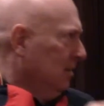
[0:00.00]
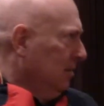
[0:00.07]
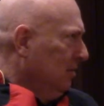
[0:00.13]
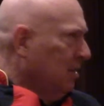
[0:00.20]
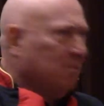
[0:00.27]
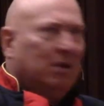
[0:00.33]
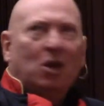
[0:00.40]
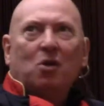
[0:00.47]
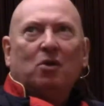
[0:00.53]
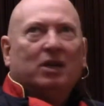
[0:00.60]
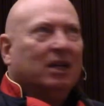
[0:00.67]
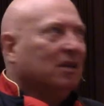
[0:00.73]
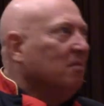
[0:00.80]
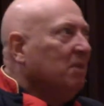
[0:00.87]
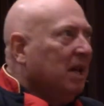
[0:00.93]
I mean, you look
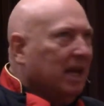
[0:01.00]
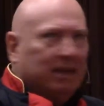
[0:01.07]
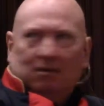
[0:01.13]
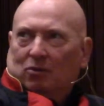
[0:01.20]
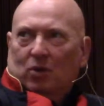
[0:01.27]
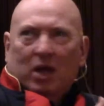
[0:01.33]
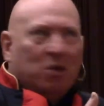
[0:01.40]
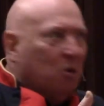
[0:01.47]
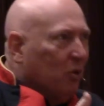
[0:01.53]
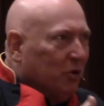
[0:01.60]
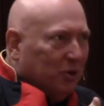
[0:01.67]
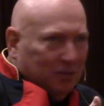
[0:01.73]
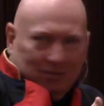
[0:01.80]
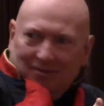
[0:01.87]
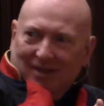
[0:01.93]
at me like, do I know
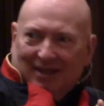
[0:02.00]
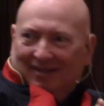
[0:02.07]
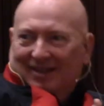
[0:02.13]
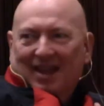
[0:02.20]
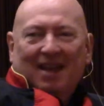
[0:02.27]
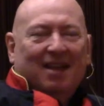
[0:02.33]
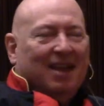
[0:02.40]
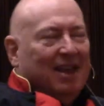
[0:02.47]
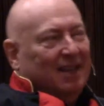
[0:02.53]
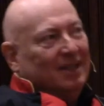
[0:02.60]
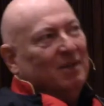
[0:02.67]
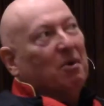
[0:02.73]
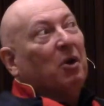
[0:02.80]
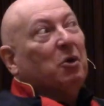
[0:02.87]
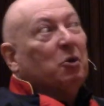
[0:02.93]
you? I say,
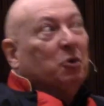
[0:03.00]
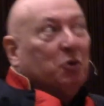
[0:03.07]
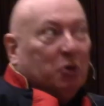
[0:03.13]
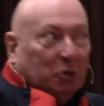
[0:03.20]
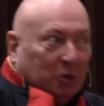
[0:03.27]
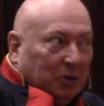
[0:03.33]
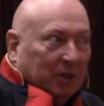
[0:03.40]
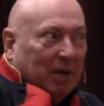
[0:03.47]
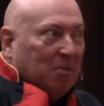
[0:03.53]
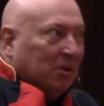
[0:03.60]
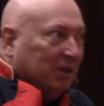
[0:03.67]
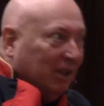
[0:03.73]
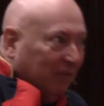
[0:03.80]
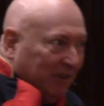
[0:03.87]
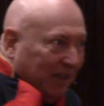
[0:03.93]
well, you should, I'm on
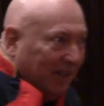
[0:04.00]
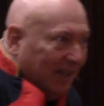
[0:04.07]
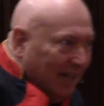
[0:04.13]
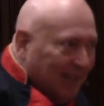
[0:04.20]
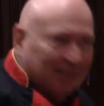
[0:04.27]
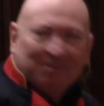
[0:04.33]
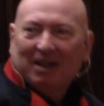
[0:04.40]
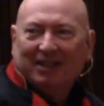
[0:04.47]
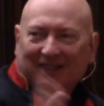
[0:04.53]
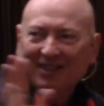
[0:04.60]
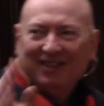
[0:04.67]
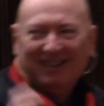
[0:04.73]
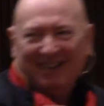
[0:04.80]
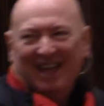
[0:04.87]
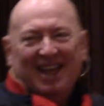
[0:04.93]
TV a lot, but
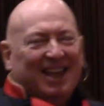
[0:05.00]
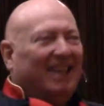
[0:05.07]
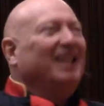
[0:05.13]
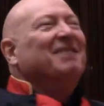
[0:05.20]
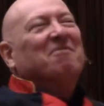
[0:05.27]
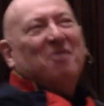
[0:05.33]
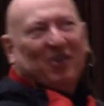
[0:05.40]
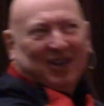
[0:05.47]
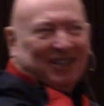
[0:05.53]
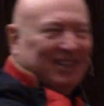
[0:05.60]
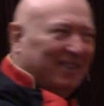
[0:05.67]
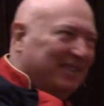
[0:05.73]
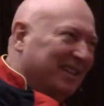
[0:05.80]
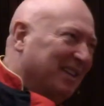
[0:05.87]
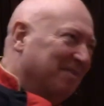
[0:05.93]
he's more on
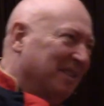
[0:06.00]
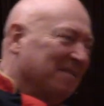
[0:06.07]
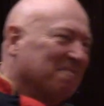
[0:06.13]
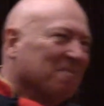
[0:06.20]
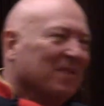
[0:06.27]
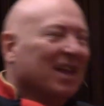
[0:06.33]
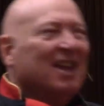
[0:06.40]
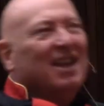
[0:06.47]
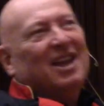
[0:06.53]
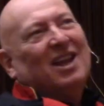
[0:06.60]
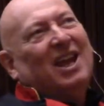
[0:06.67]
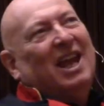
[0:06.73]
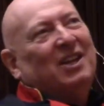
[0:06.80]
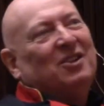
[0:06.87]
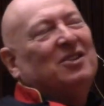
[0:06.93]
TV than me.
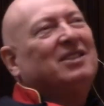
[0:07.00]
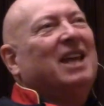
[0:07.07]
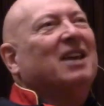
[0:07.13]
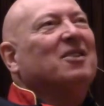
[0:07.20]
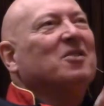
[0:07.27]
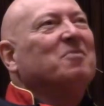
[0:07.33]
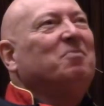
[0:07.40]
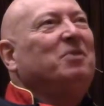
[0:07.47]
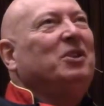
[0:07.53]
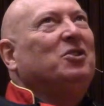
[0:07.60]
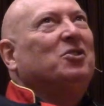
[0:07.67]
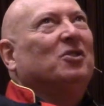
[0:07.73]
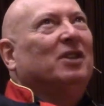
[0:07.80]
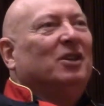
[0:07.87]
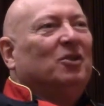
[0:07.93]
And the second
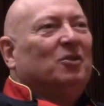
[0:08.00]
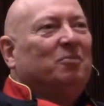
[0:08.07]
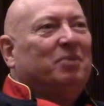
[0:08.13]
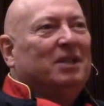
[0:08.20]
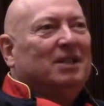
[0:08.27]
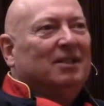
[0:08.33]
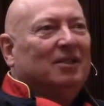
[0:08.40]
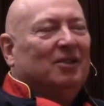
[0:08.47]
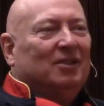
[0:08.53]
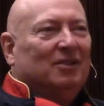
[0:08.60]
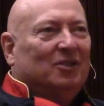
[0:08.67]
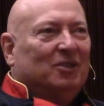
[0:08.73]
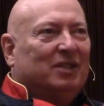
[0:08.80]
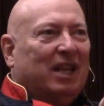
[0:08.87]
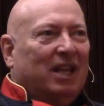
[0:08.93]
picture you open
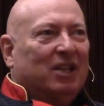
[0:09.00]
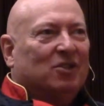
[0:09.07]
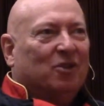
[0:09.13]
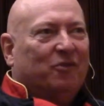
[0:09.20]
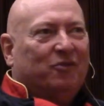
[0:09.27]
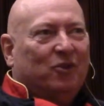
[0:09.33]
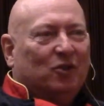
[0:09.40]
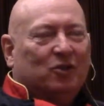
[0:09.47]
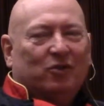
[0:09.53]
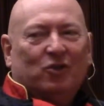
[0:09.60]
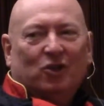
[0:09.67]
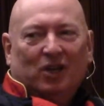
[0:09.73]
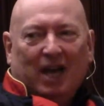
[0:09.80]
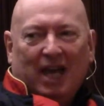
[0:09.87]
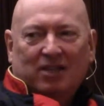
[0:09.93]
is the photo of
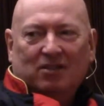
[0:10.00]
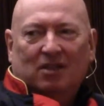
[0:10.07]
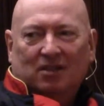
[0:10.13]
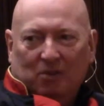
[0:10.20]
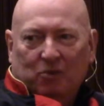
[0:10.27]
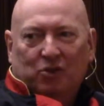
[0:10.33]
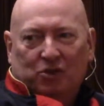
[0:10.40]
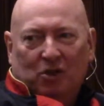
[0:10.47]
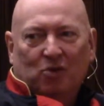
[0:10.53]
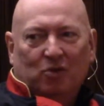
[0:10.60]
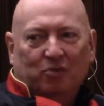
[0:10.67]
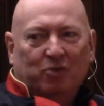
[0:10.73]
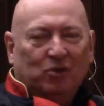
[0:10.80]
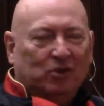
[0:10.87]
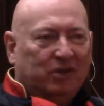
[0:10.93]
the restaurant, which
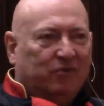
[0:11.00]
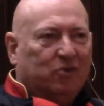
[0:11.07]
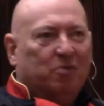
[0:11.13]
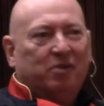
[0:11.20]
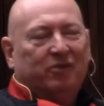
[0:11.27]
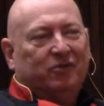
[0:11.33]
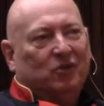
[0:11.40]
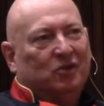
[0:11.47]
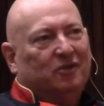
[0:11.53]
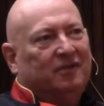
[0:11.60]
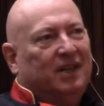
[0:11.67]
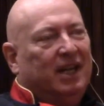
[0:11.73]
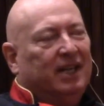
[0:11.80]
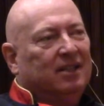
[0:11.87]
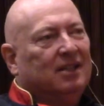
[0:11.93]
looked beautiful before the
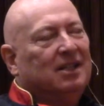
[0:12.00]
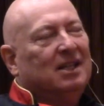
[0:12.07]
fire.